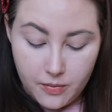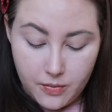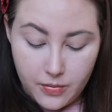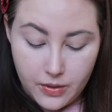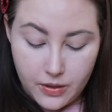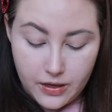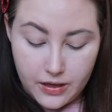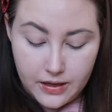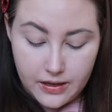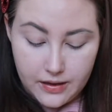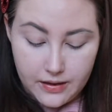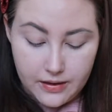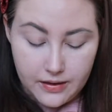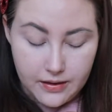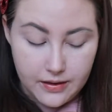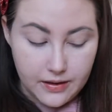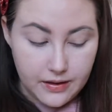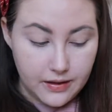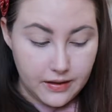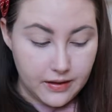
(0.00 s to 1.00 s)
But
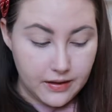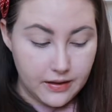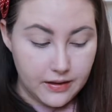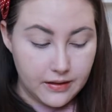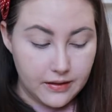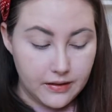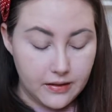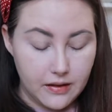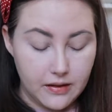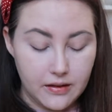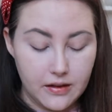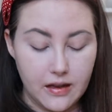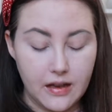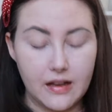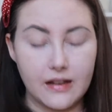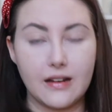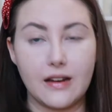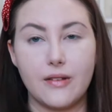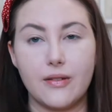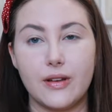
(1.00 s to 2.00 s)

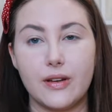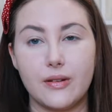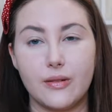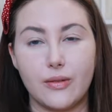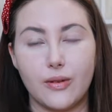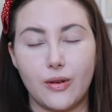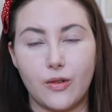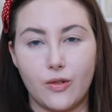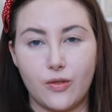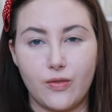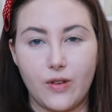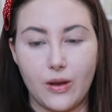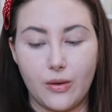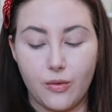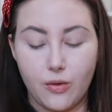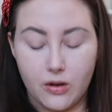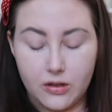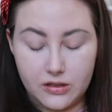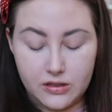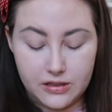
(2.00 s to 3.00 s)
yeah, now I don't know if I
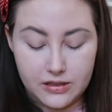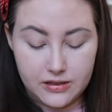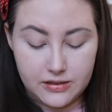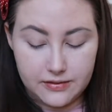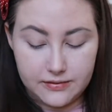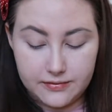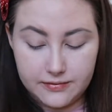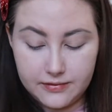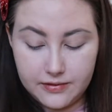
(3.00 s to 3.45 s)
want it.